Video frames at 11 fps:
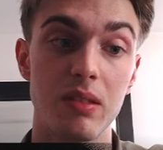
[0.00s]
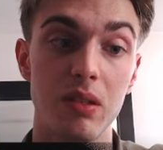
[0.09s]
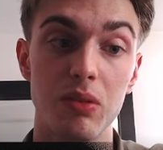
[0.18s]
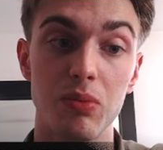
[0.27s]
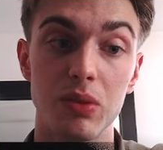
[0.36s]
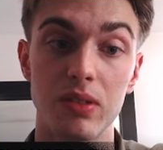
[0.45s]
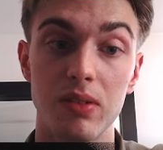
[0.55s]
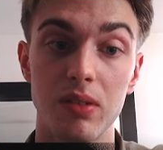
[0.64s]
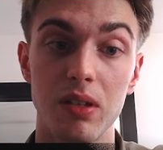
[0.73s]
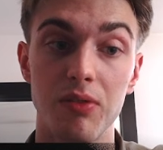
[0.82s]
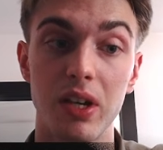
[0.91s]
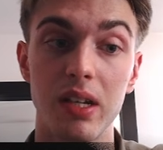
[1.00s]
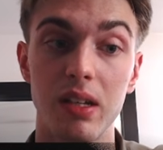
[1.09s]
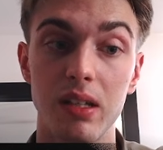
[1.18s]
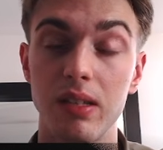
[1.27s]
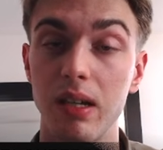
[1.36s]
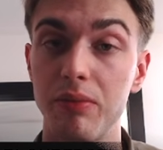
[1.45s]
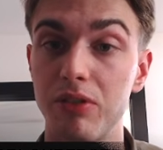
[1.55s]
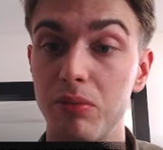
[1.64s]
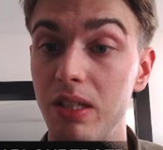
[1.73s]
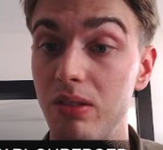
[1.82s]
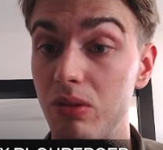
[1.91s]
it was finally time for
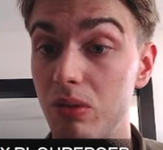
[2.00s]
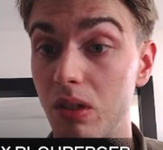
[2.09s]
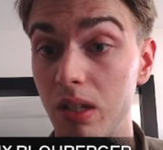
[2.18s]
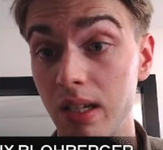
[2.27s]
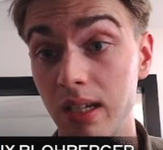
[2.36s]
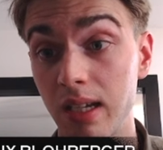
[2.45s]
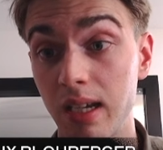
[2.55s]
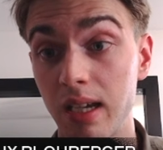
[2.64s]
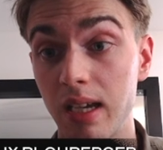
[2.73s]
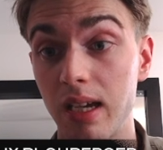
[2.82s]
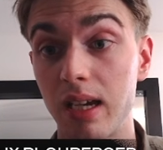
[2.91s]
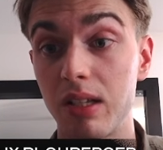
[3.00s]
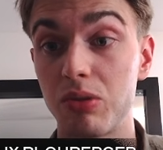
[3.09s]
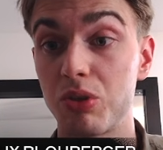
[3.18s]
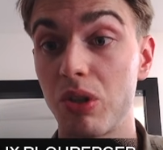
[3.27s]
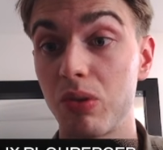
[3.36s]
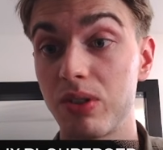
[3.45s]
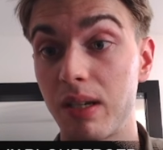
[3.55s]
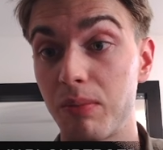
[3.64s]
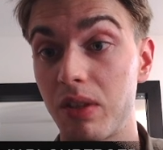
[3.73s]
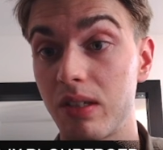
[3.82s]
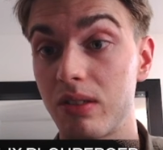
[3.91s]
me to show
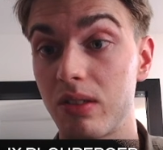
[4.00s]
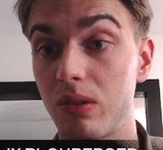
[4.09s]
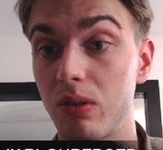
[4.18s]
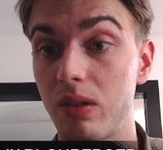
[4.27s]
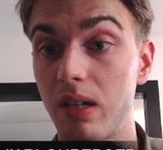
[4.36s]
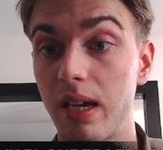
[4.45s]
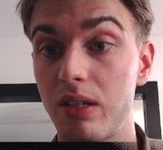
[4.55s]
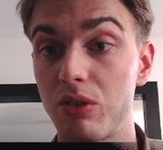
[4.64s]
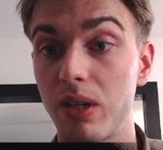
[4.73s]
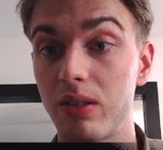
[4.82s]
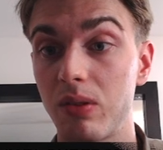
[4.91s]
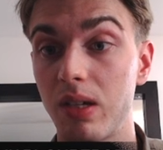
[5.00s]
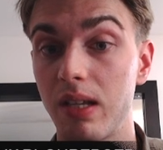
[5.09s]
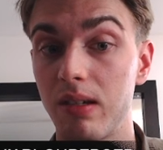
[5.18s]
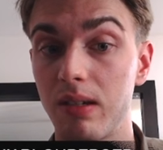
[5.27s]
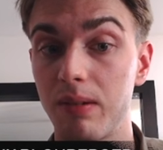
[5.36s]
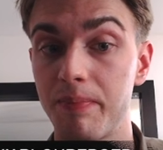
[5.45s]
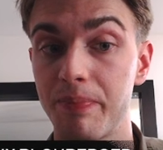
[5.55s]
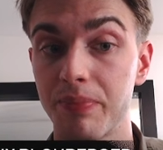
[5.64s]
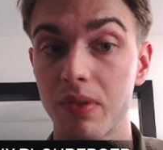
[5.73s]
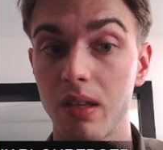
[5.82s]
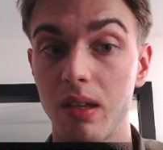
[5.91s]
something. So I tried to get
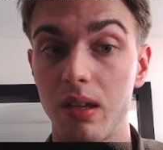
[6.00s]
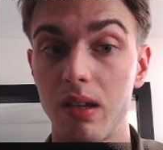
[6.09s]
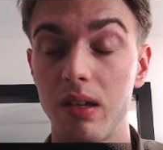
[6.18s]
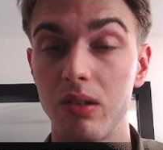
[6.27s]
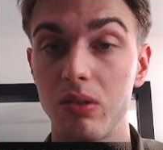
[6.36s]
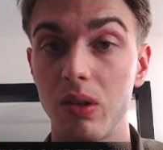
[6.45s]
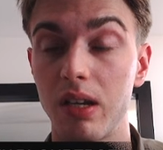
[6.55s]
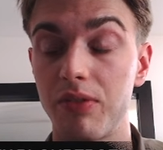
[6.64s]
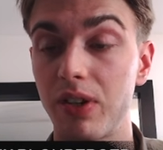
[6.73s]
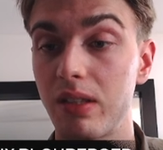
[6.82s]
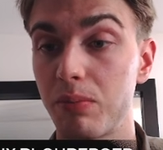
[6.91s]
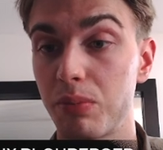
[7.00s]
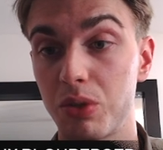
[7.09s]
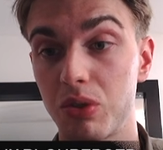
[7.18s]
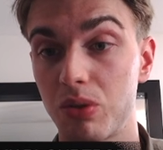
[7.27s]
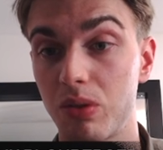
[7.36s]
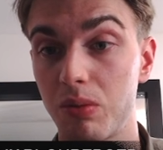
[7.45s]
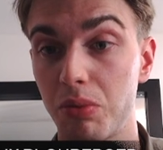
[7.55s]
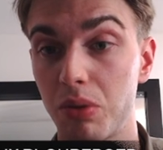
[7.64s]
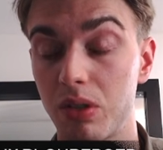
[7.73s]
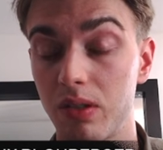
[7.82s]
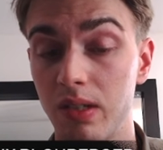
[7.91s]
a fighting position on the board.